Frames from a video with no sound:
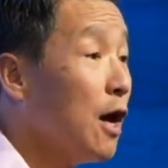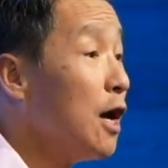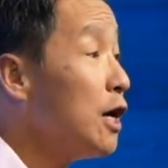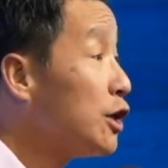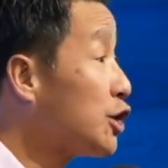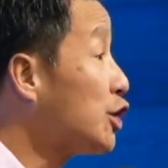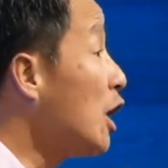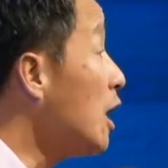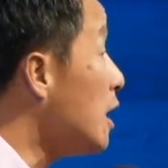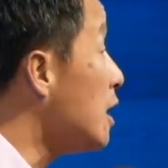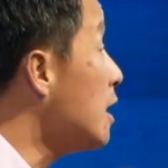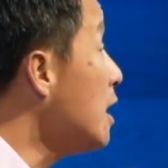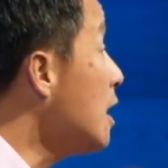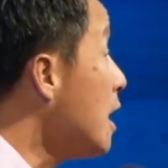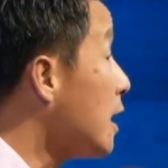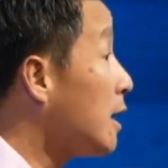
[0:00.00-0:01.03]

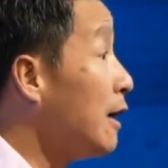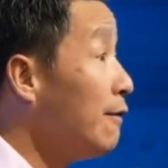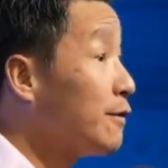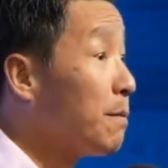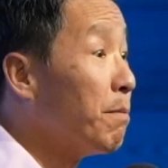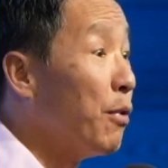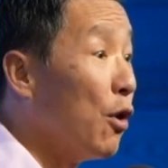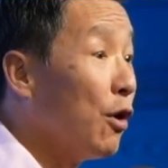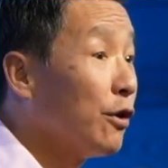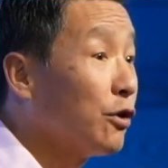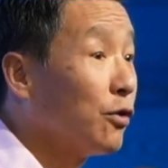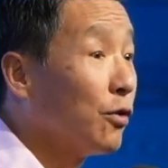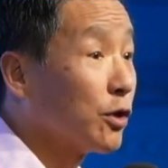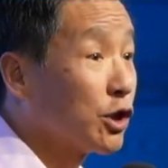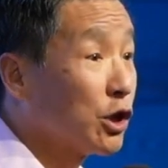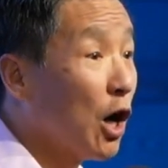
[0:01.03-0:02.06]
she gives birth
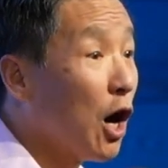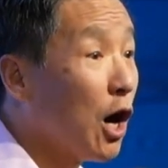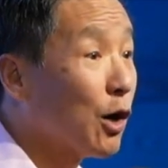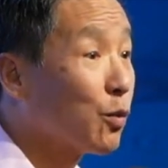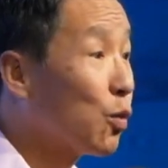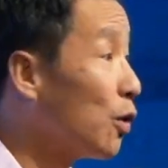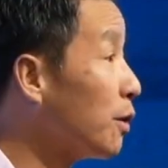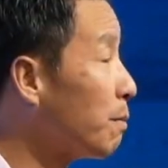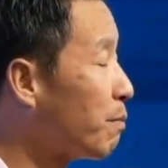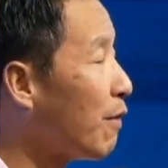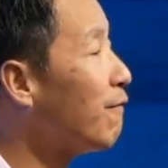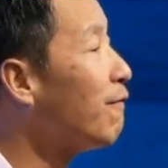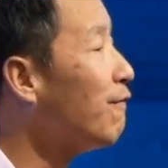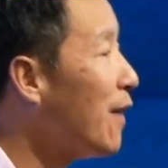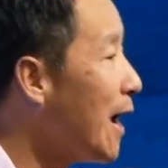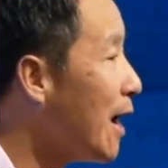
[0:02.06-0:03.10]
to a child with
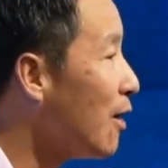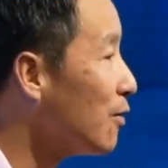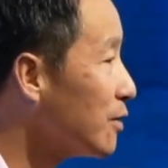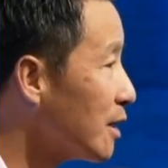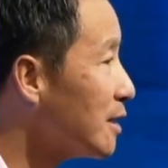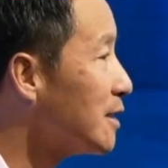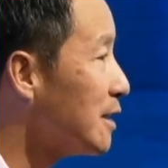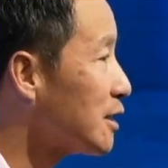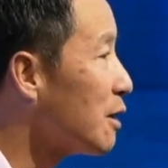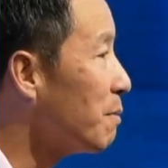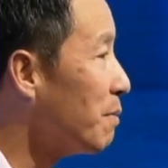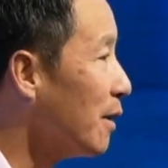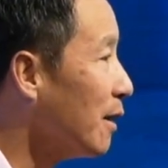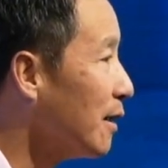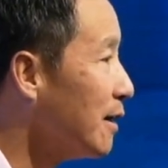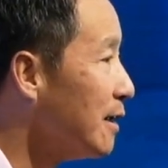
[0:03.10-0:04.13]
profound
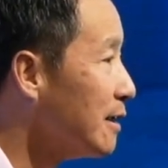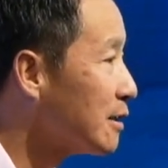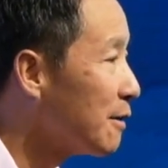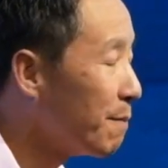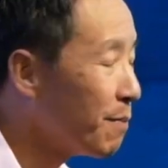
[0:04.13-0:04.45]
disabilities.